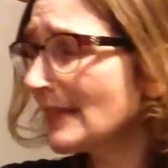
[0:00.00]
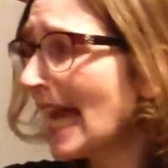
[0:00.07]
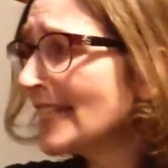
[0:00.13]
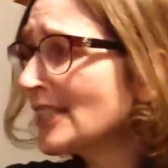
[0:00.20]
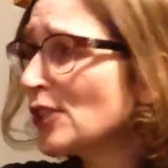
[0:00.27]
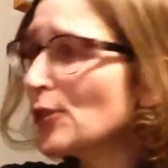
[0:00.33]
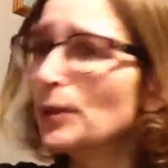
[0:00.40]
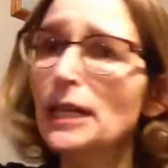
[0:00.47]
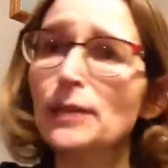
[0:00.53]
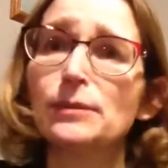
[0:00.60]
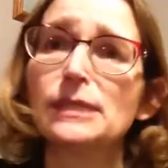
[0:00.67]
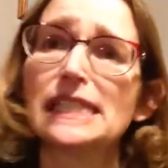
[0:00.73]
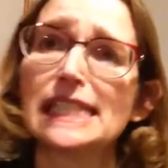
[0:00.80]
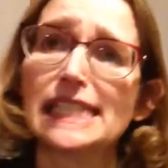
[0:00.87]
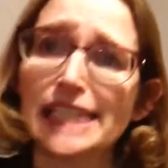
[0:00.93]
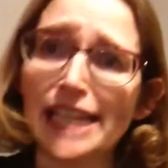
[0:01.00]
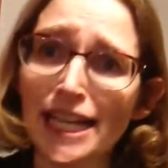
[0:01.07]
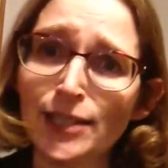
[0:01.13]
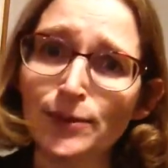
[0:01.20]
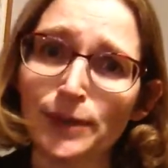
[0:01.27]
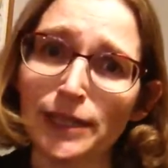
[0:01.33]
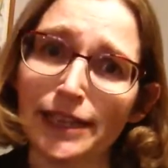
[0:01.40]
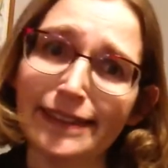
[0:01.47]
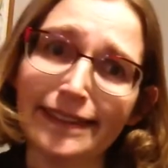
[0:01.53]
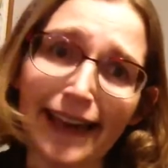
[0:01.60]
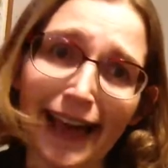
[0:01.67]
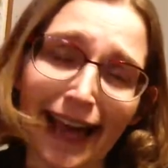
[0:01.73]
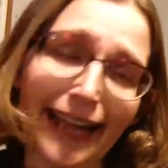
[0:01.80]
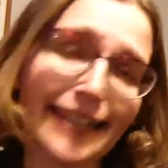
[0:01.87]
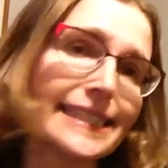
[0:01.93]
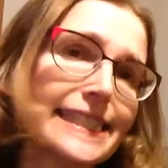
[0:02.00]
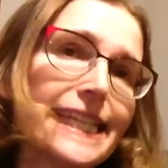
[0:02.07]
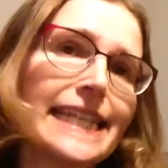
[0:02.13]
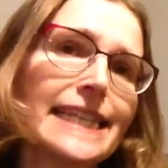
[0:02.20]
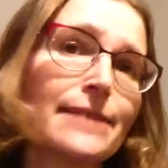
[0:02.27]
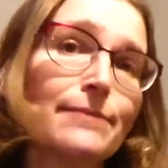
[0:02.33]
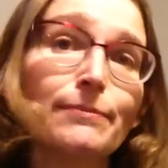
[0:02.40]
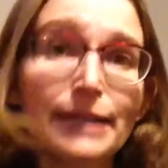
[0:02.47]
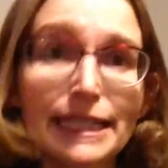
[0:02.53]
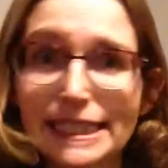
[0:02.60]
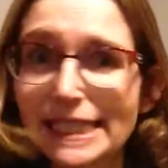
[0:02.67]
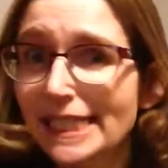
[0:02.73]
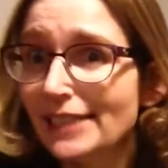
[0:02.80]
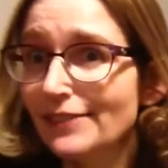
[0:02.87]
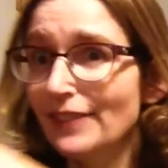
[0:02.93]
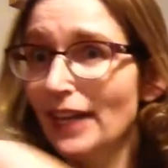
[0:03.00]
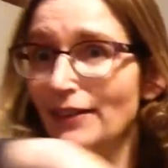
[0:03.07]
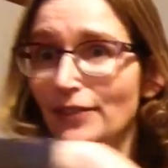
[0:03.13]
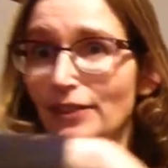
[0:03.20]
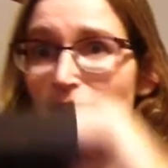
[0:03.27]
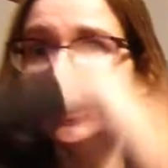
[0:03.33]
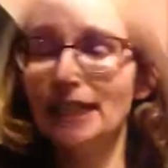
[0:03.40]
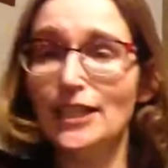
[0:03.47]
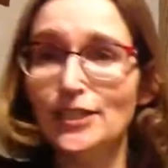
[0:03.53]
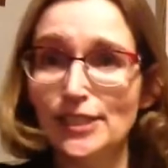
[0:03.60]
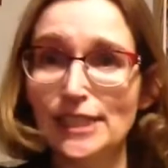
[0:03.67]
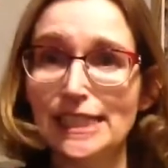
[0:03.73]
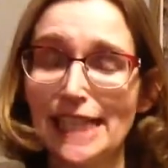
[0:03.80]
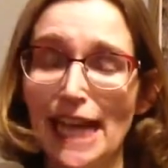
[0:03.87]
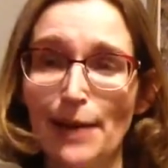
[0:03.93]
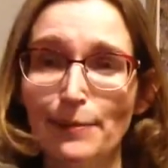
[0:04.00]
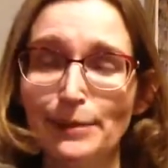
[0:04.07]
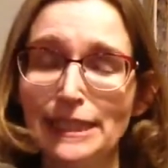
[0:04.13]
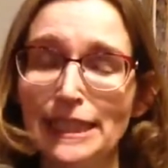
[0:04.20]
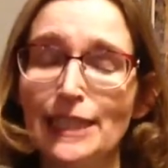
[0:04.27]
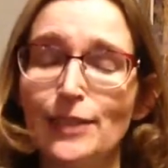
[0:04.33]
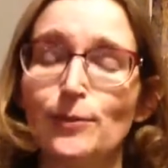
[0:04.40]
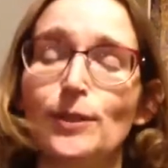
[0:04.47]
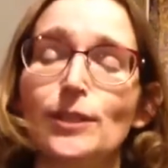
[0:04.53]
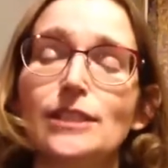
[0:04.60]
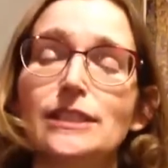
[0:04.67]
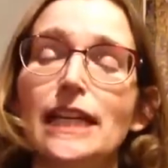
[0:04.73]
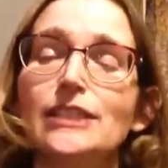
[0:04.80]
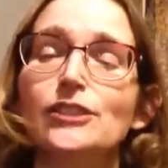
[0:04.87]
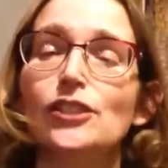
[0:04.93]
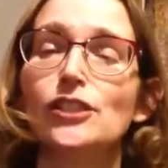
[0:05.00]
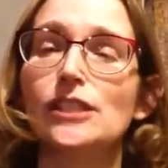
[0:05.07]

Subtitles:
And so when I was done with that, in the midst of everything else that's happening in the world, I